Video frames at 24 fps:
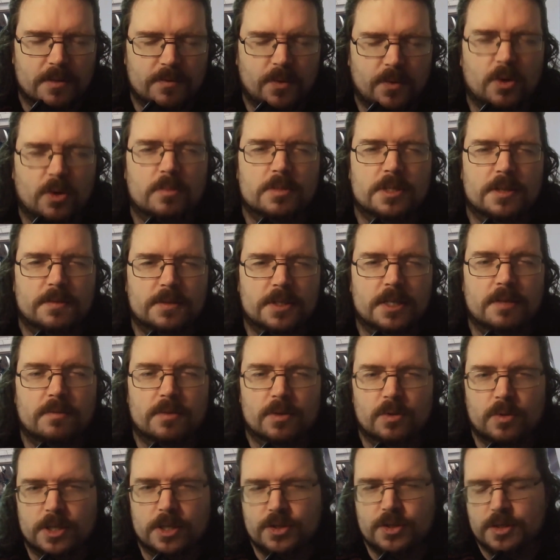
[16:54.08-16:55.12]
forms have
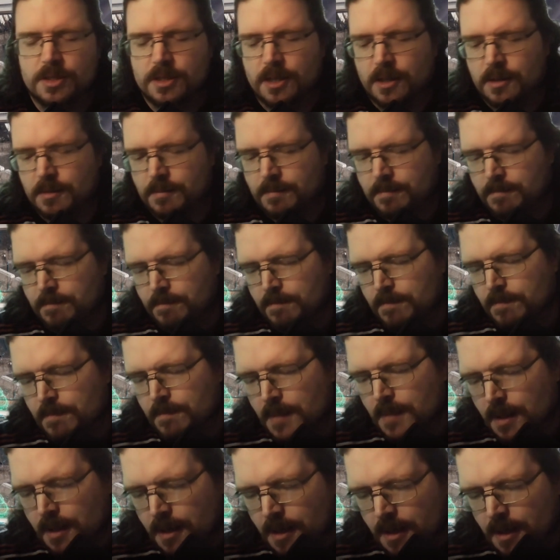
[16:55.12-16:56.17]
several questions on
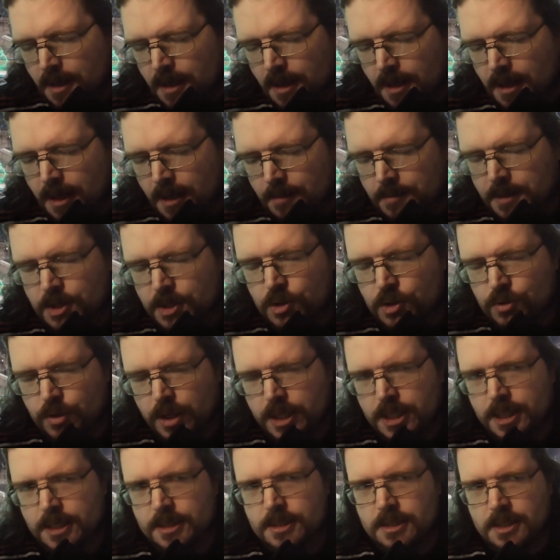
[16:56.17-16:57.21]
them. Because you're
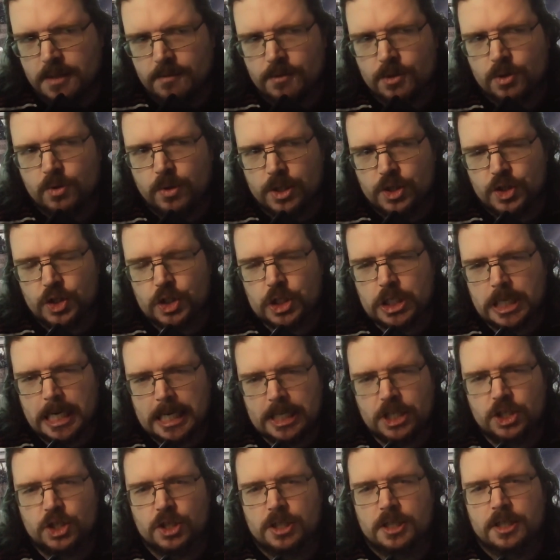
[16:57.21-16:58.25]
trying to get several questions that
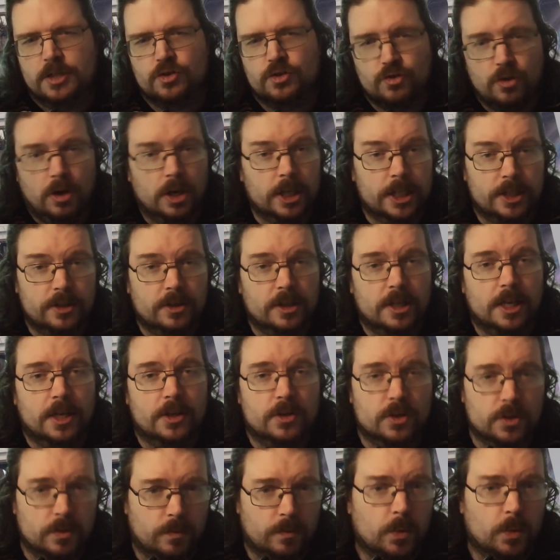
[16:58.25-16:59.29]
actually are strong
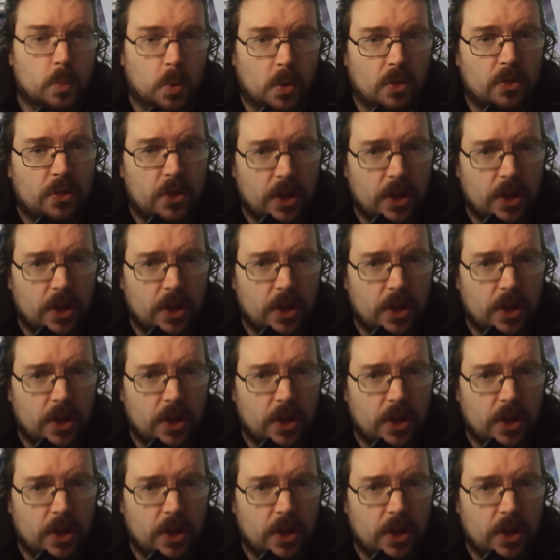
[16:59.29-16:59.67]
indicators of the one